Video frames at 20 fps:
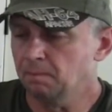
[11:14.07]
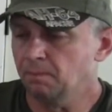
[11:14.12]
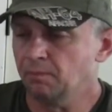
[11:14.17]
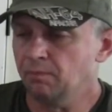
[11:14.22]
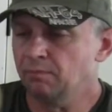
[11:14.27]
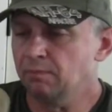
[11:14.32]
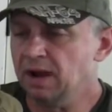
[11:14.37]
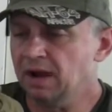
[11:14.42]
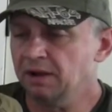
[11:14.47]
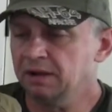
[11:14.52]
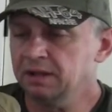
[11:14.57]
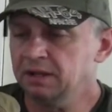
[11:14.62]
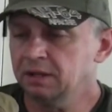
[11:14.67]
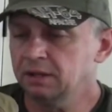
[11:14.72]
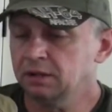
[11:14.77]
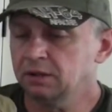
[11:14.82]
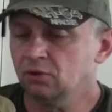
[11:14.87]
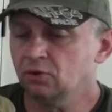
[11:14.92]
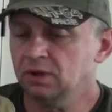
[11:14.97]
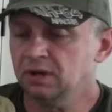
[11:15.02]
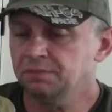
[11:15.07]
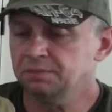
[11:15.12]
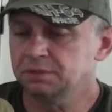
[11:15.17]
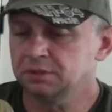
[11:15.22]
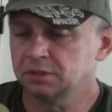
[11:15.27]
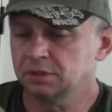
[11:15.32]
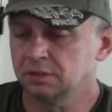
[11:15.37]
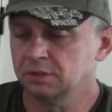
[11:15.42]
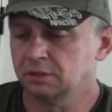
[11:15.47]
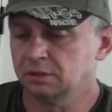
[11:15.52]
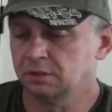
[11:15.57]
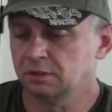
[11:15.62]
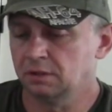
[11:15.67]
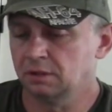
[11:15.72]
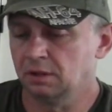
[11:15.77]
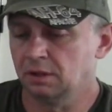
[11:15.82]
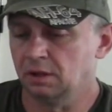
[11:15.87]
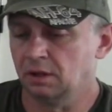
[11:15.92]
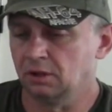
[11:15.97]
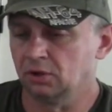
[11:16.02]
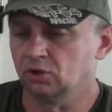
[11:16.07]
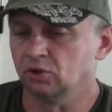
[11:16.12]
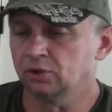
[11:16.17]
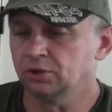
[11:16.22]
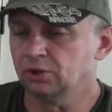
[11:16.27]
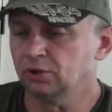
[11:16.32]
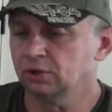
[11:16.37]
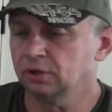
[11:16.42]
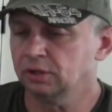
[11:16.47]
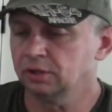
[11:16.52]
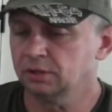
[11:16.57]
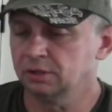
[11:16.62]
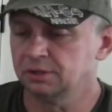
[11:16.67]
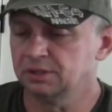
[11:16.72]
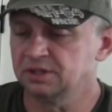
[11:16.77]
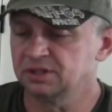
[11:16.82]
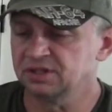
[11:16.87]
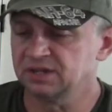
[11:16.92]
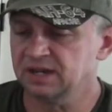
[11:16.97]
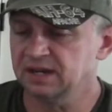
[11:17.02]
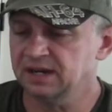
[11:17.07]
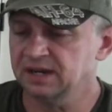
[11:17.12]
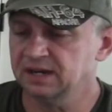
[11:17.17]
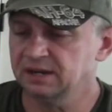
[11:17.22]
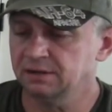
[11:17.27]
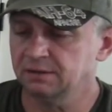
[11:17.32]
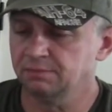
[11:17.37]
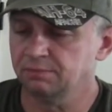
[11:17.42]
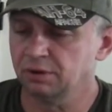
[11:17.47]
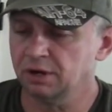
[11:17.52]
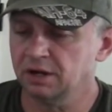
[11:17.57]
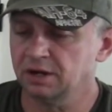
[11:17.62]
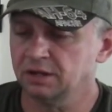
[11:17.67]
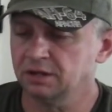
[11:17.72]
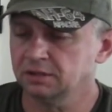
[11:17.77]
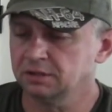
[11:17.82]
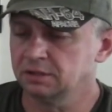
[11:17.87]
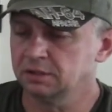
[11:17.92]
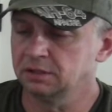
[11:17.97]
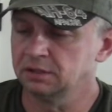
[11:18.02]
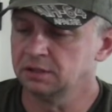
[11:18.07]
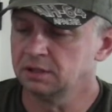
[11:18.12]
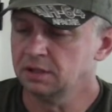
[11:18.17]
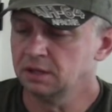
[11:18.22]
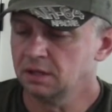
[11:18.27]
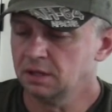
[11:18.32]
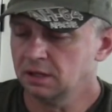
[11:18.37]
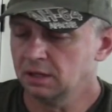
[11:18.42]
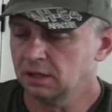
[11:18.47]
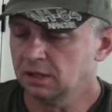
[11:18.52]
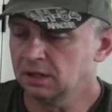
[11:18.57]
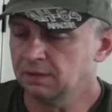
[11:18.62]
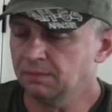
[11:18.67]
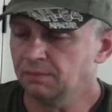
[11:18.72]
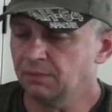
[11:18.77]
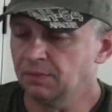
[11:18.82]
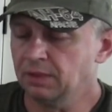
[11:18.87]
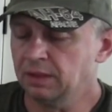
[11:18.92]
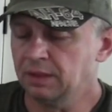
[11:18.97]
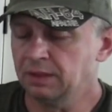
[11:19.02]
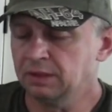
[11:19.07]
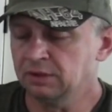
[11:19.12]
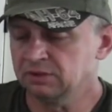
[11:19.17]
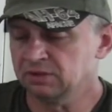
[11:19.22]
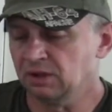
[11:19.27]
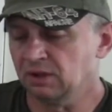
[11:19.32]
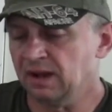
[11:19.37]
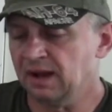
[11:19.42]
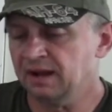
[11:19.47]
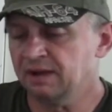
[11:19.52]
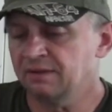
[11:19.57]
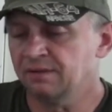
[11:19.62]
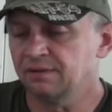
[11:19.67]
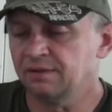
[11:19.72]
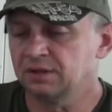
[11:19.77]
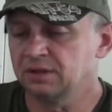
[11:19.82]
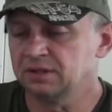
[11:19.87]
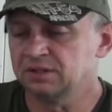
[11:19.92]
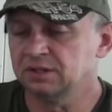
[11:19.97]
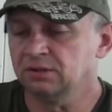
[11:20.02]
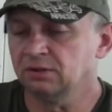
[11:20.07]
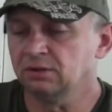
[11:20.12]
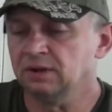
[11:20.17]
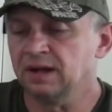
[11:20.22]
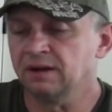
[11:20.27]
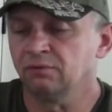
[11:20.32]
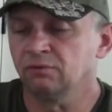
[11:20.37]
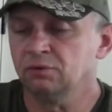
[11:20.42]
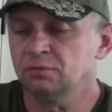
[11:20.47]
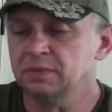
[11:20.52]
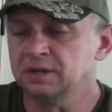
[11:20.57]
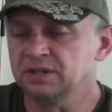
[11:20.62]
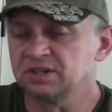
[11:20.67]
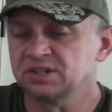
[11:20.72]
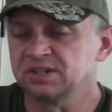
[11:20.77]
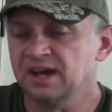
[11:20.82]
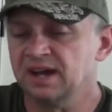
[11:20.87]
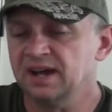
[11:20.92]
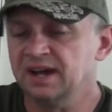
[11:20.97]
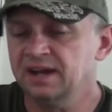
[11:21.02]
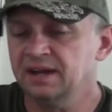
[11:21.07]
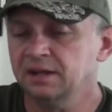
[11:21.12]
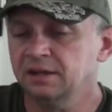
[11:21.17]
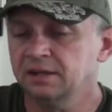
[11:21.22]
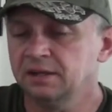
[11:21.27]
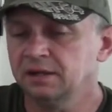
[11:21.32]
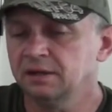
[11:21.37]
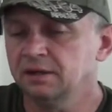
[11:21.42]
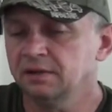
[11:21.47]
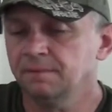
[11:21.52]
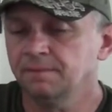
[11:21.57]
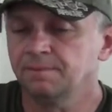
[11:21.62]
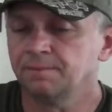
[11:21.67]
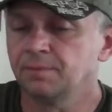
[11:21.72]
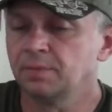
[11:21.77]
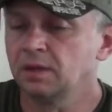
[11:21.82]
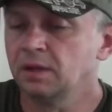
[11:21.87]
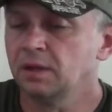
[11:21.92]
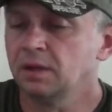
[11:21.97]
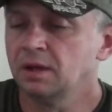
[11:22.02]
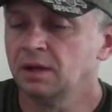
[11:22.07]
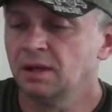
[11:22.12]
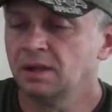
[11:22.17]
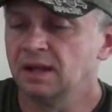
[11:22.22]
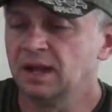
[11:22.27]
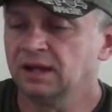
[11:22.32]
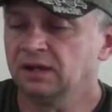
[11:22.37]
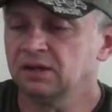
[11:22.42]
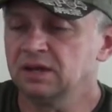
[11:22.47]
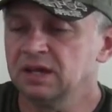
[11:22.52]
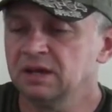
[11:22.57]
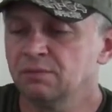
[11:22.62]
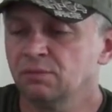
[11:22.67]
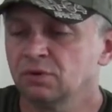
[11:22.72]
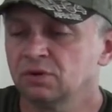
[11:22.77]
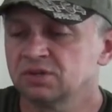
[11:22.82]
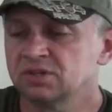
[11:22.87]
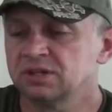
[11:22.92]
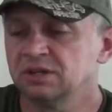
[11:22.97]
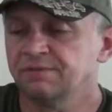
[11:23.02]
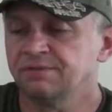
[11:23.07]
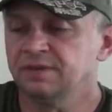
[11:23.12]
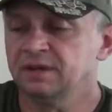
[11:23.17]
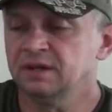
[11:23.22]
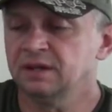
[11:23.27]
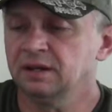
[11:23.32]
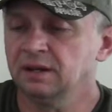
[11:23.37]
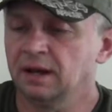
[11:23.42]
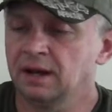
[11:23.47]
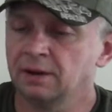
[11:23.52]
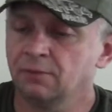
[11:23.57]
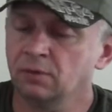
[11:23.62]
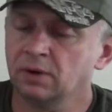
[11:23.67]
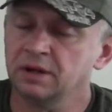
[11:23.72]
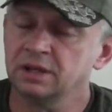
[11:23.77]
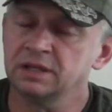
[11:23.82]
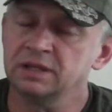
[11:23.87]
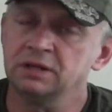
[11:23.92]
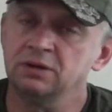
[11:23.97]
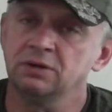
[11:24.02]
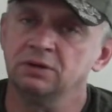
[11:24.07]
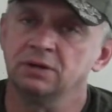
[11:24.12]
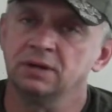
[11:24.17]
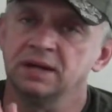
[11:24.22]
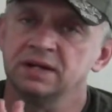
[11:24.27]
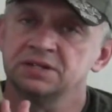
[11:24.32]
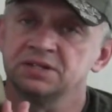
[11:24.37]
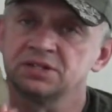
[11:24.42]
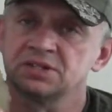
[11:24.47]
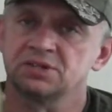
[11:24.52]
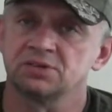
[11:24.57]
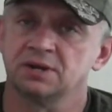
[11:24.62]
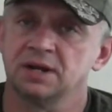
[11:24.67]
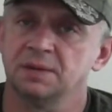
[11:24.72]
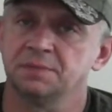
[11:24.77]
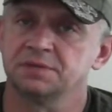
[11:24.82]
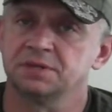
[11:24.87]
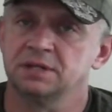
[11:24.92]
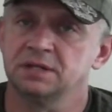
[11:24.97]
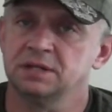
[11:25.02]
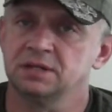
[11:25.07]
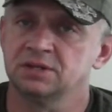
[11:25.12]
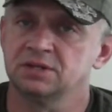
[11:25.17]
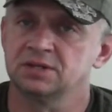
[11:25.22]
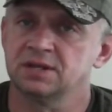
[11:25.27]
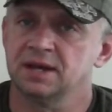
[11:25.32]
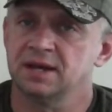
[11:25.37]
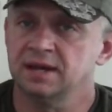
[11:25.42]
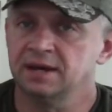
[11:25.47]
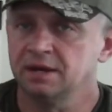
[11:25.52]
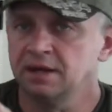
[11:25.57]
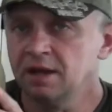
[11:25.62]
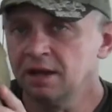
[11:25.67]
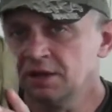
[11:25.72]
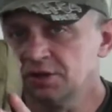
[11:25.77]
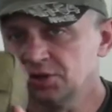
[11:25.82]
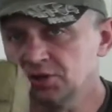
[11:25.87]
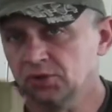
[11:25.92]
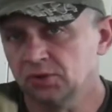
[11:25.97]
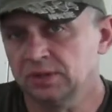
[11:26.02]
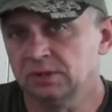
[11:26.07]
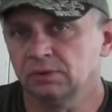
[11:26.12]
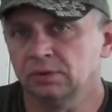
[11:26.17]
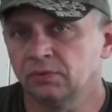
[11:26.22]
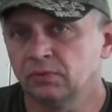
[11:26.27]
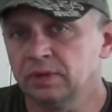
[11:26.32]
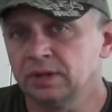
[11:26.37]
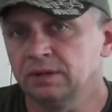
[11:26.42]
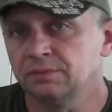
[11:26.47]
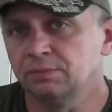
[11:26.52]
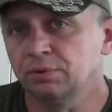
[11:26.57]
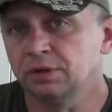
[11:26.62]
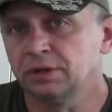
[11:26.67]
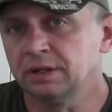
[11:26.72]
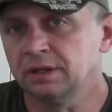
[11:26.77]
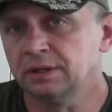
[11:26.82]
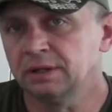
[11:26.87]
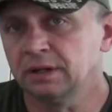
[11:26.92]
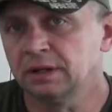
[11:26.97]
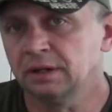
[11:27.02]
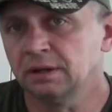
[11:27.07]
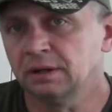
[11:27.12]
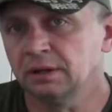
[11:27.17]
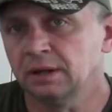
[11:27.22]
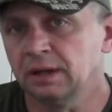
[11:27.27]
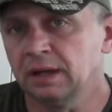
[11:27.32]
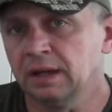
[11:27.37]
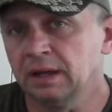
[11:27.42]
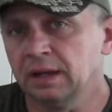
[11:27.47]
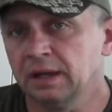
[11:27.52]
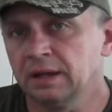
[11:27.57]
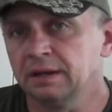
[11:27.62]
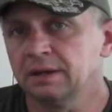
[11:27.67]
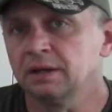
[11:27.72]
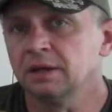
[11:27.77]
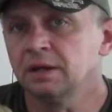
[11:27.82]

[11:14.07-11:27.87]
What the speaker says: Molly equipped, Cordura design product. There's still a lot of room in the side here that I could get more stuff in. I wanted to utilize the straps on the inside, show you what we can put in there, and